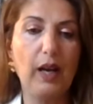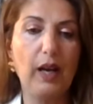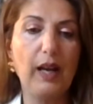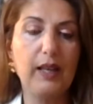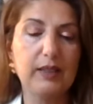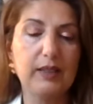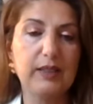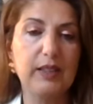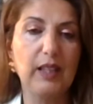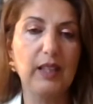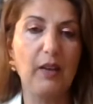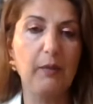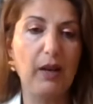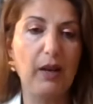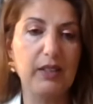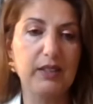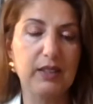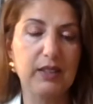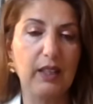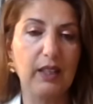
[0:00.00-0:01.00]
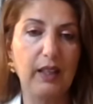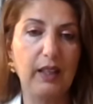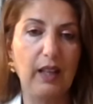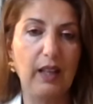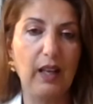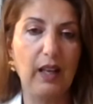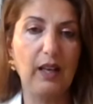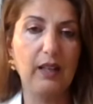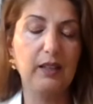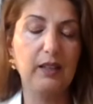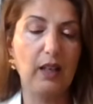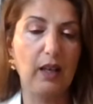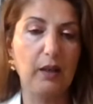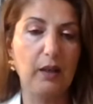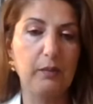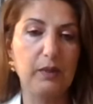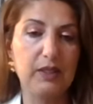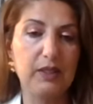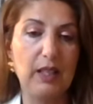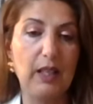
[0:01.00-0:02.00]
still have my skincare line
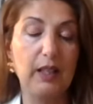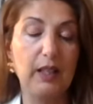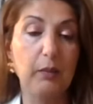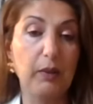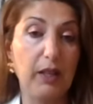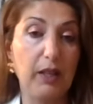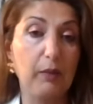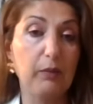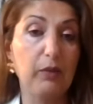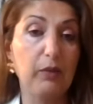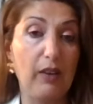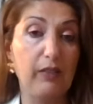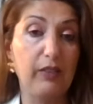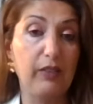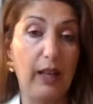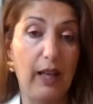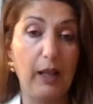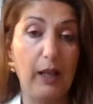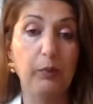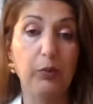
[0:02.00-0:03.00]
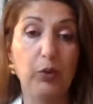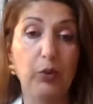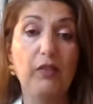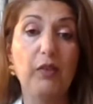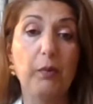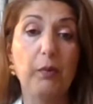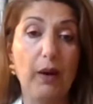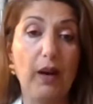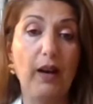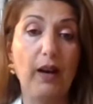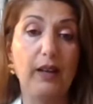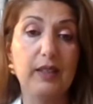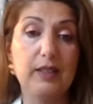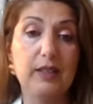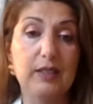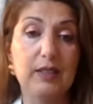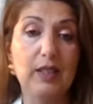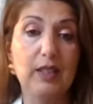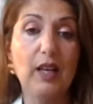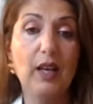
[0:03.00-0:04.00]
I'm selling, but I will help whoever
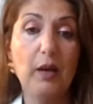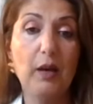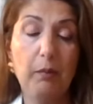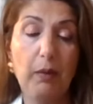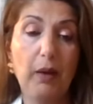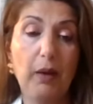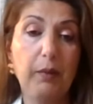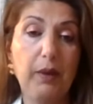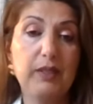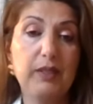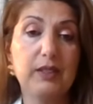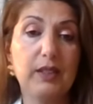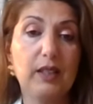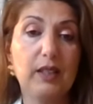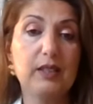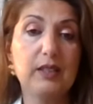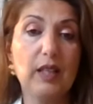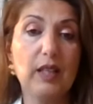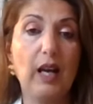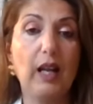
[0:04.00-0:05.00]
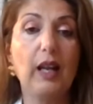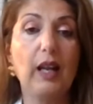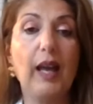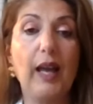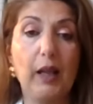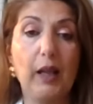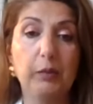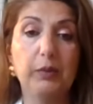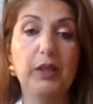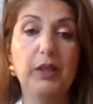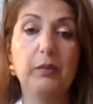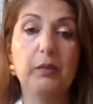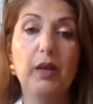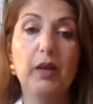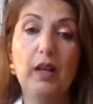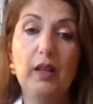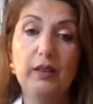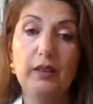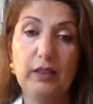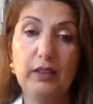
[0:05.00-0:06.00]
buys my business. I'll help them
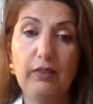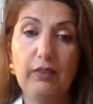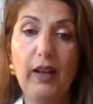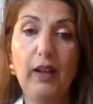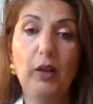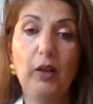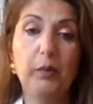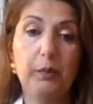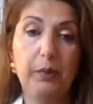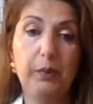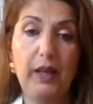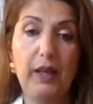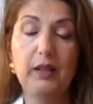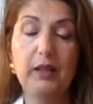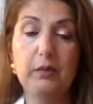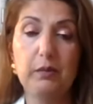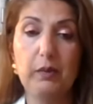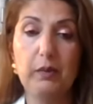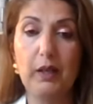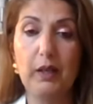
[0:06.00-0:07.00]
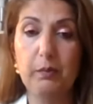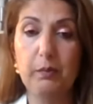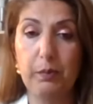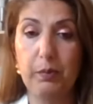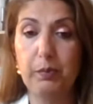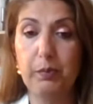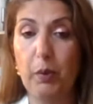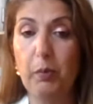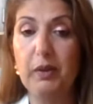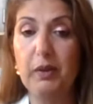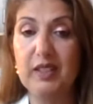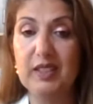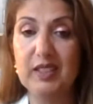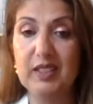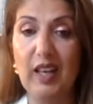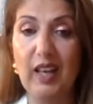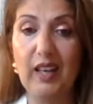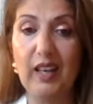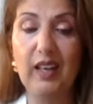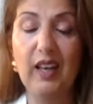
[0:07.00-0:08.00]
develop and probably
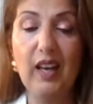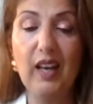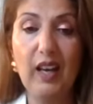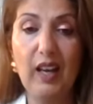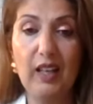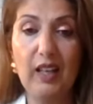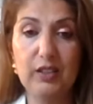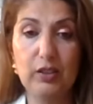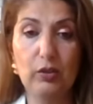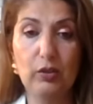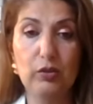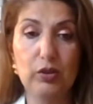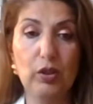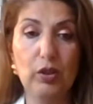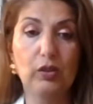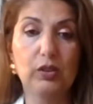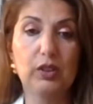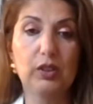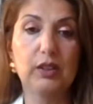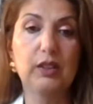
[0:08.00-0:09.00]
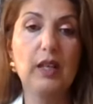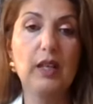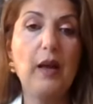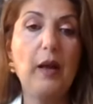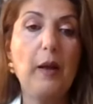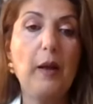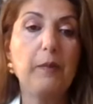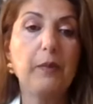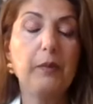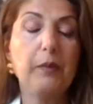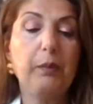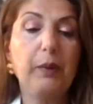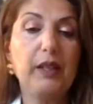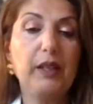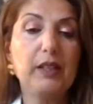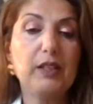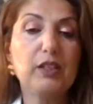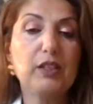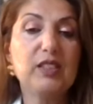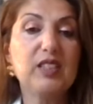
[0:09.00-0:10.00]
stay as a consultant.
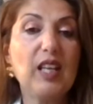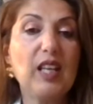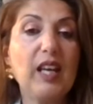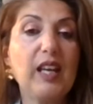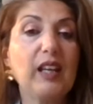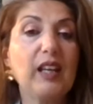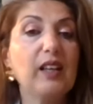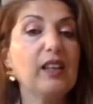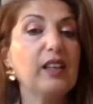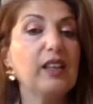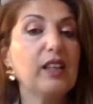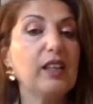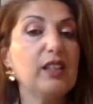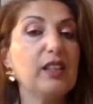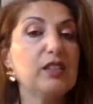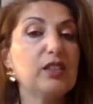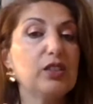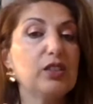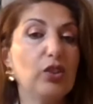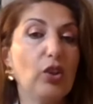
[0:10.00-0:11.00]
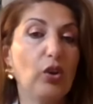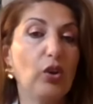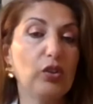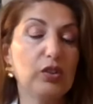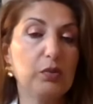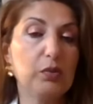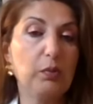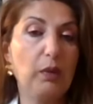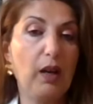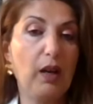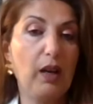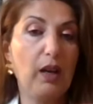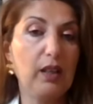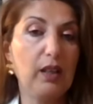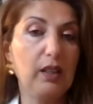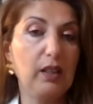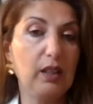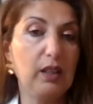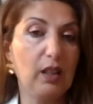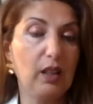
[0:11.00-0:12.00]
But sale is not my